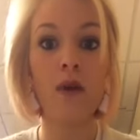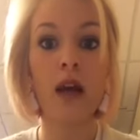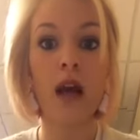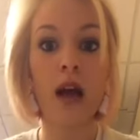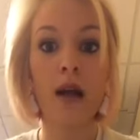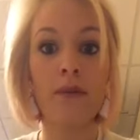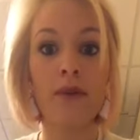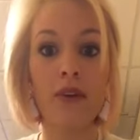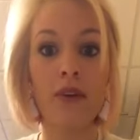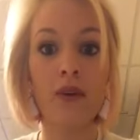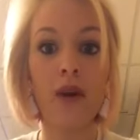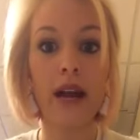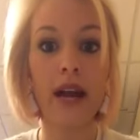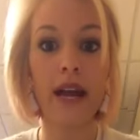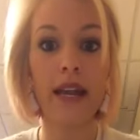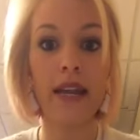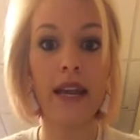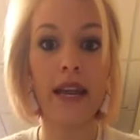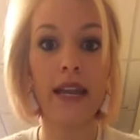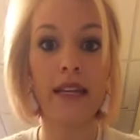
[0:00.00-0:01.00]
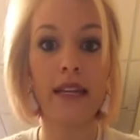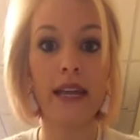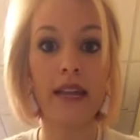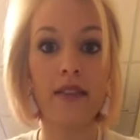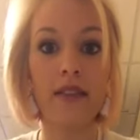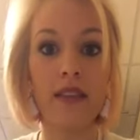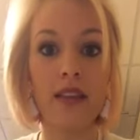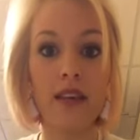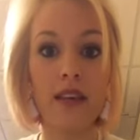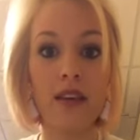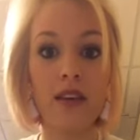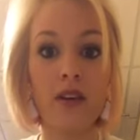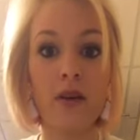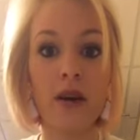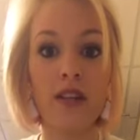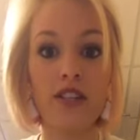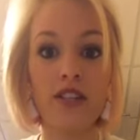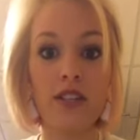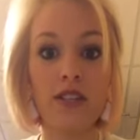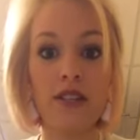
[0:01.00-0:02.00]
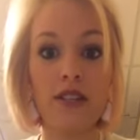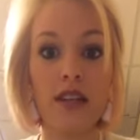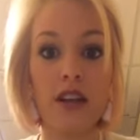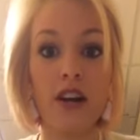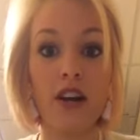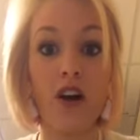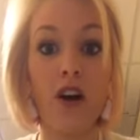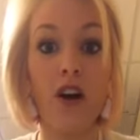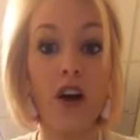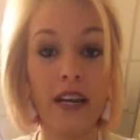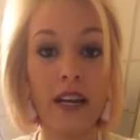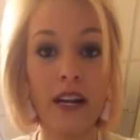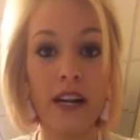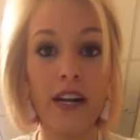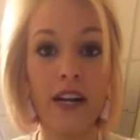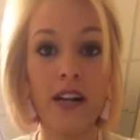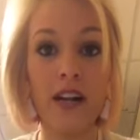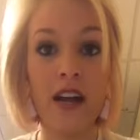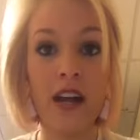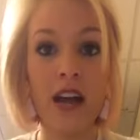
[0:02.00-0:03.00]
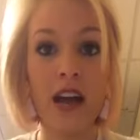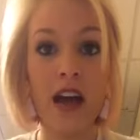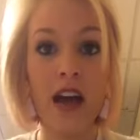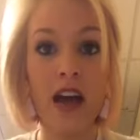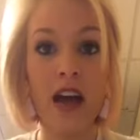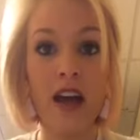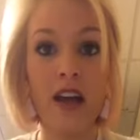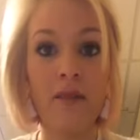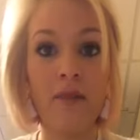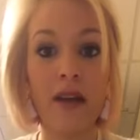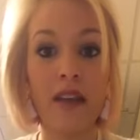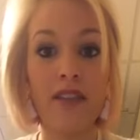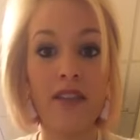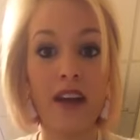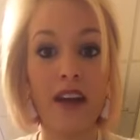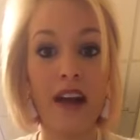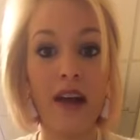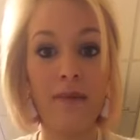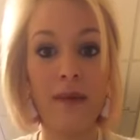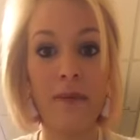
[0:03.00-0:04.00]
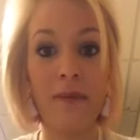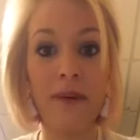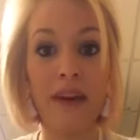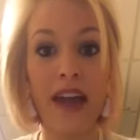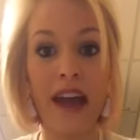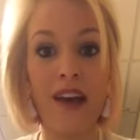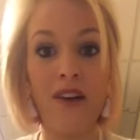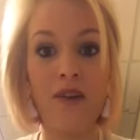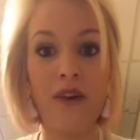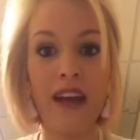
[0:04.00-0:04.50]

I'm going to go ahead and get the questions that are on here that come up now,